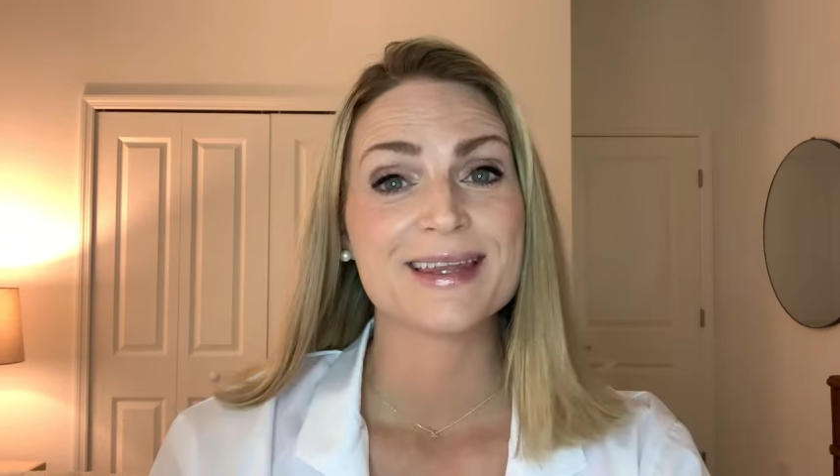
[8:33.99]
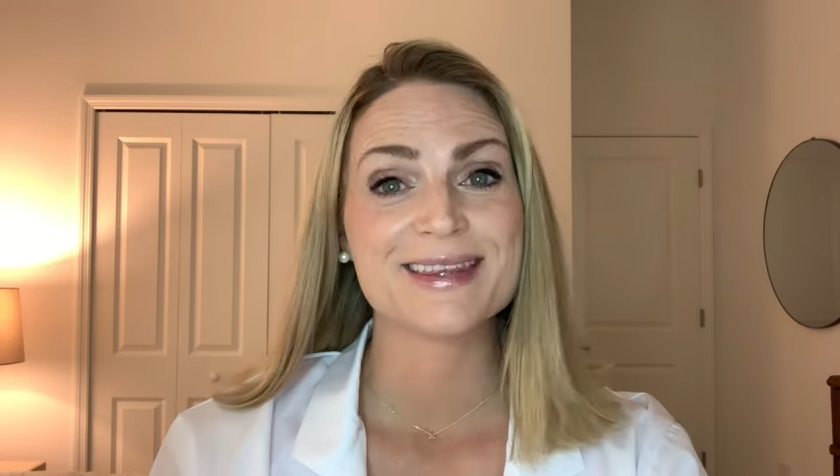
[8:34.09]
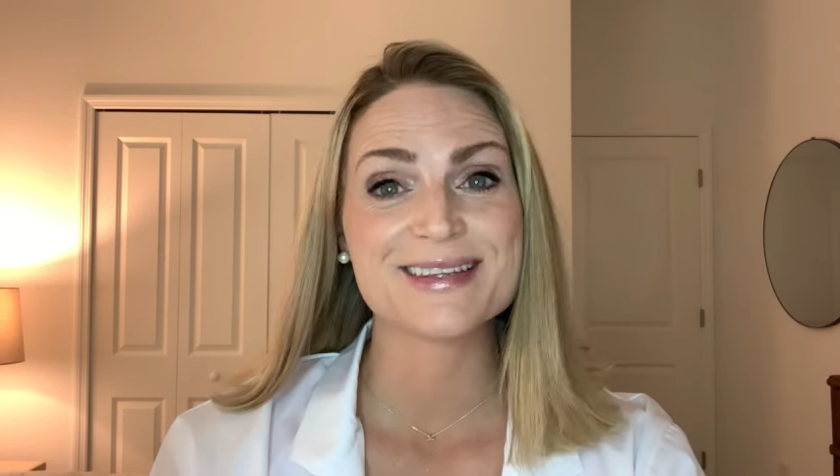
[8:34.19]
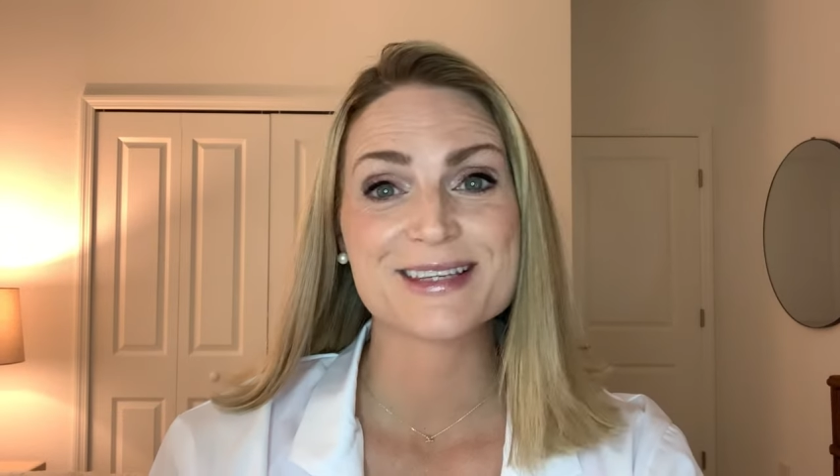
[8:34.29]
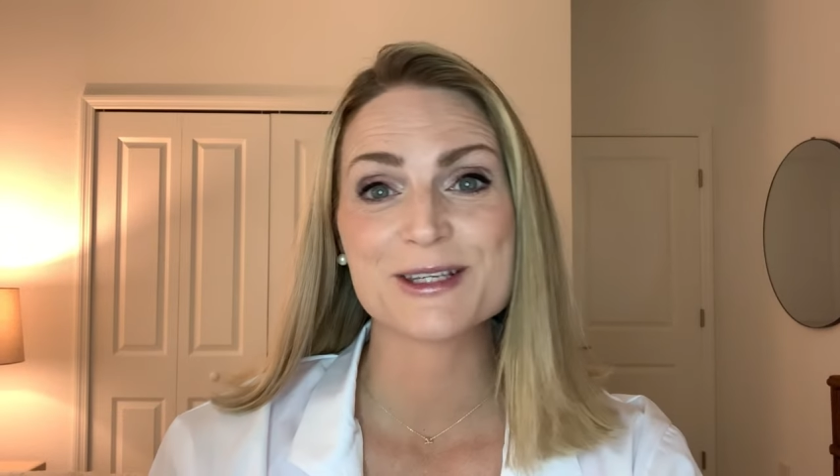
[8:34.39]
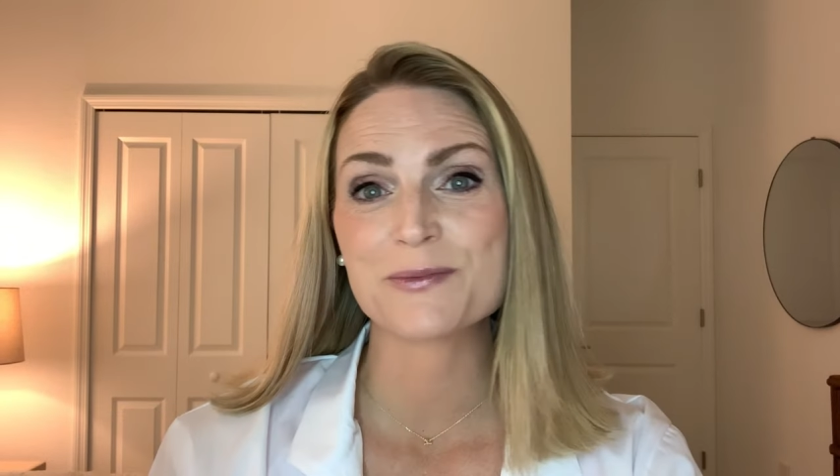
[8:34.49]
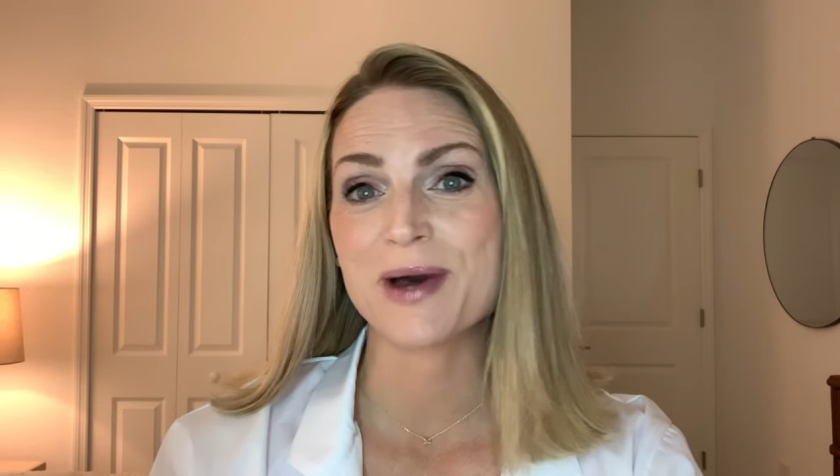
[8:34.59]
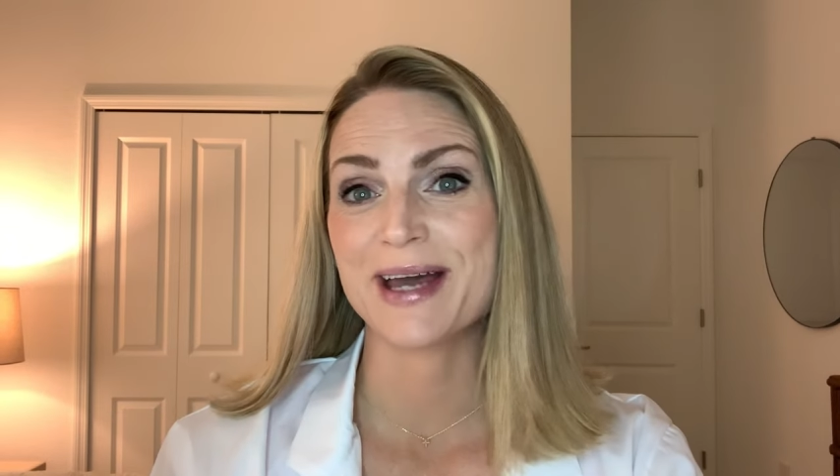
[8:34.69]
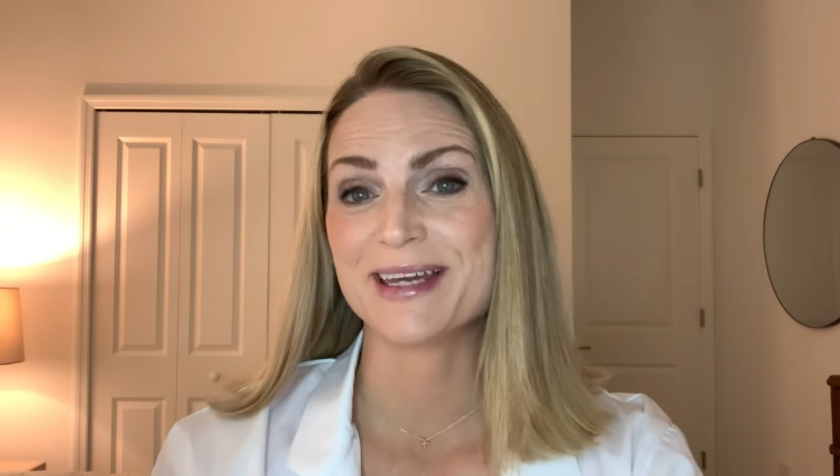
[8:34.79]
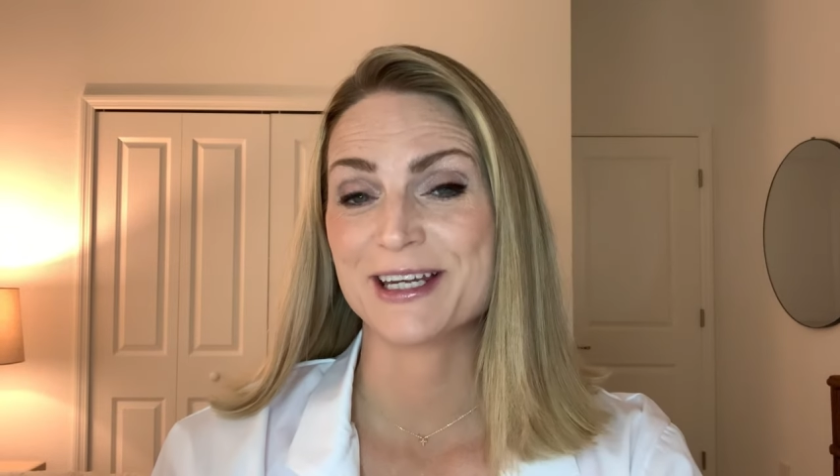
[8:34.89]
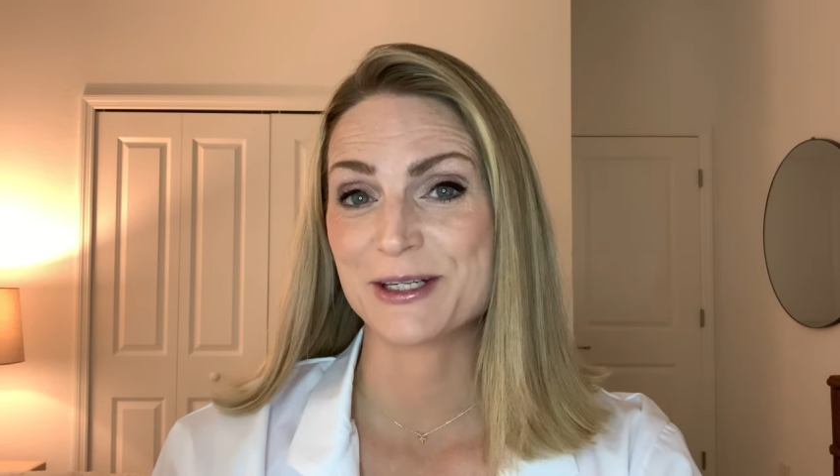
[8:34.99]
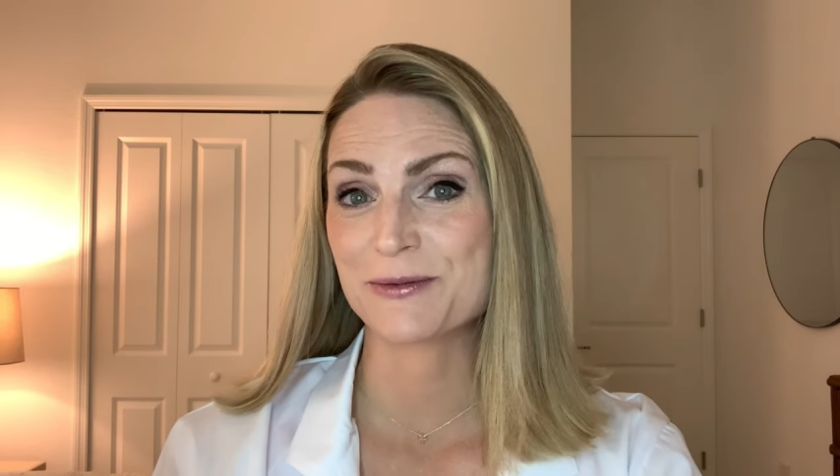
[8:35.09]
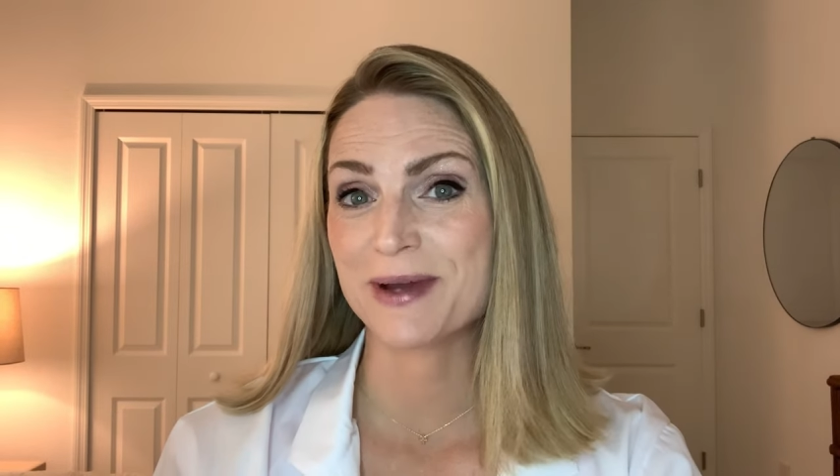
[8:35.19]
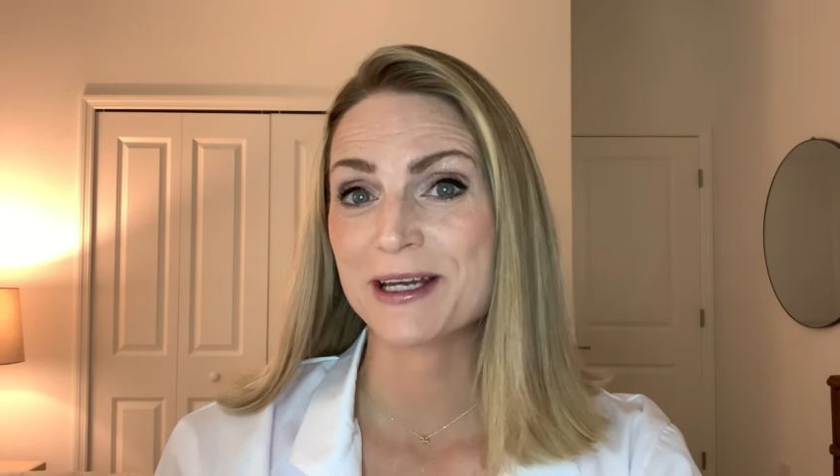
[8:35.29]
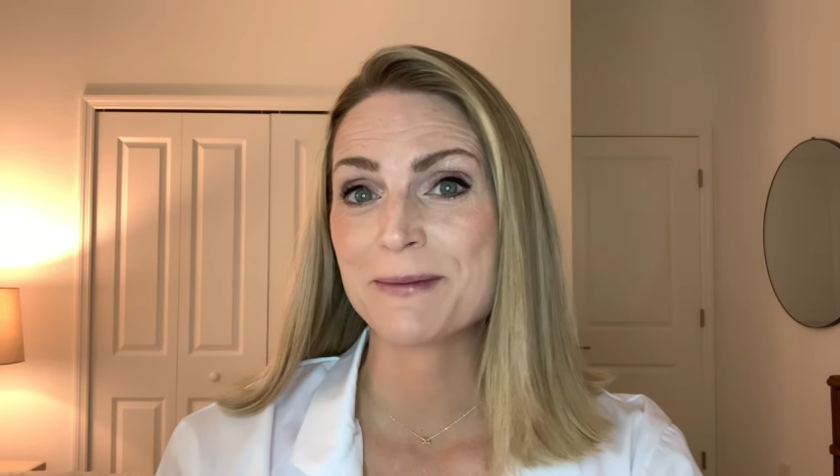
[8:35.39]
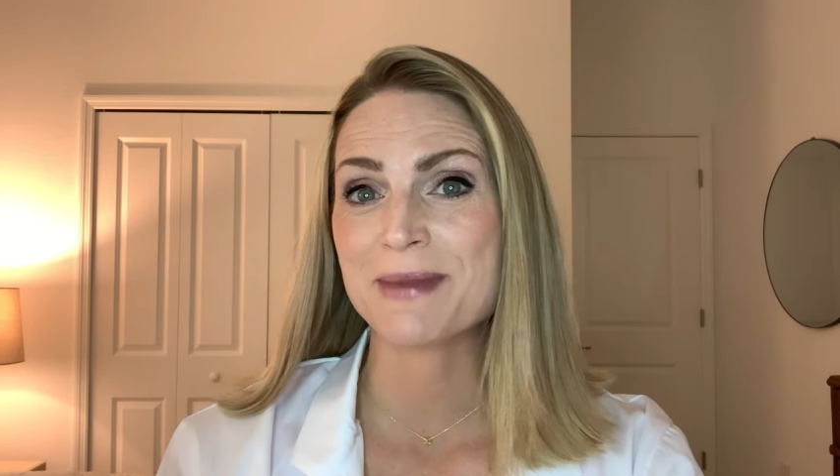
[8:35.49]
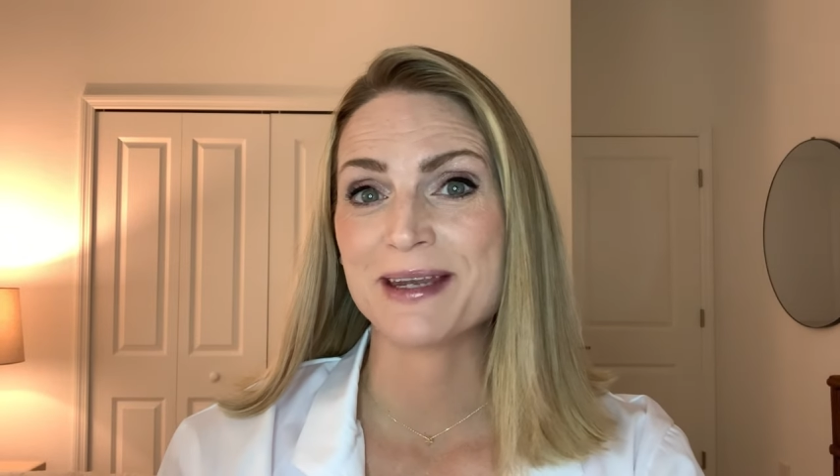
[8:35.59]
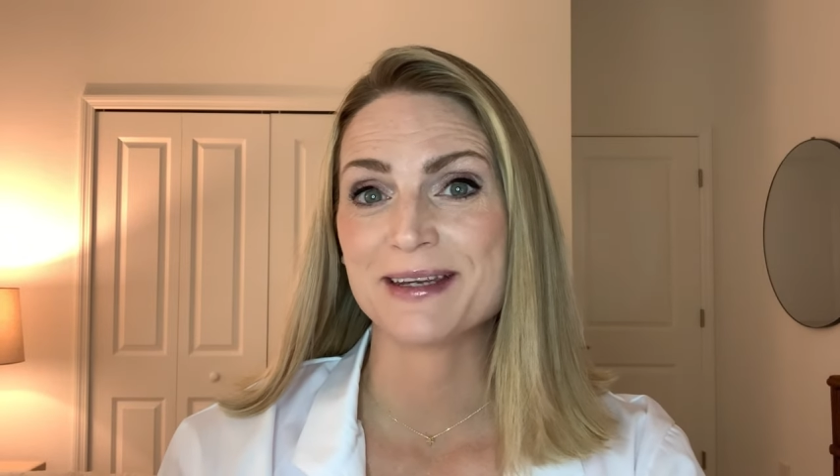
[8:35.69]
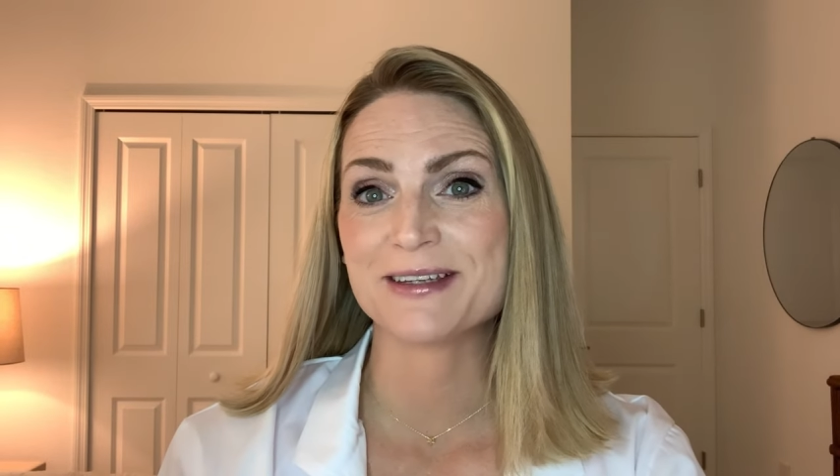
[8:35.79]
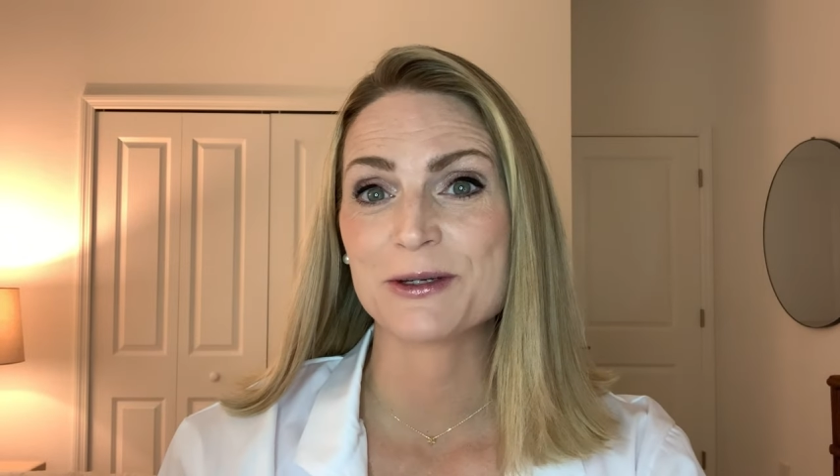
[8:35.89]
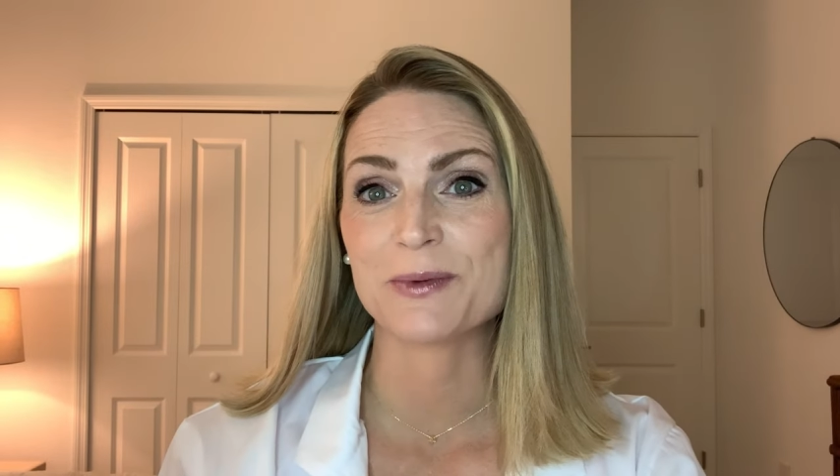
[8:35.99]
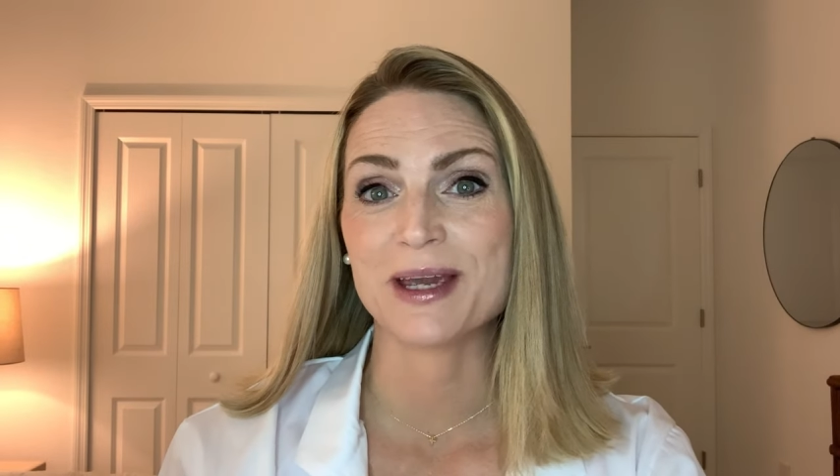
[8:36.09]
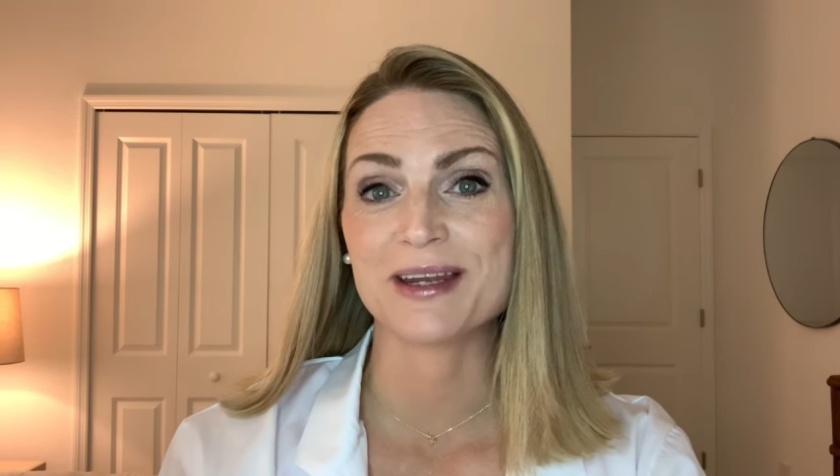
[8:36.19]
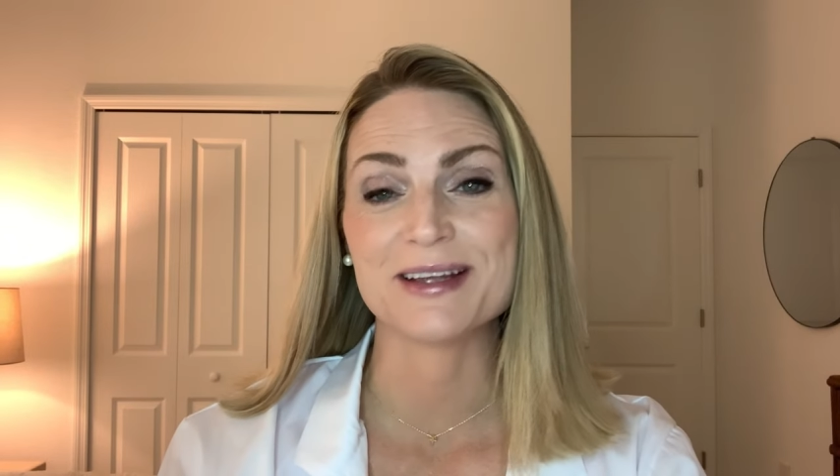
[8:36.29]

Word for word: This is why it is recommended to wait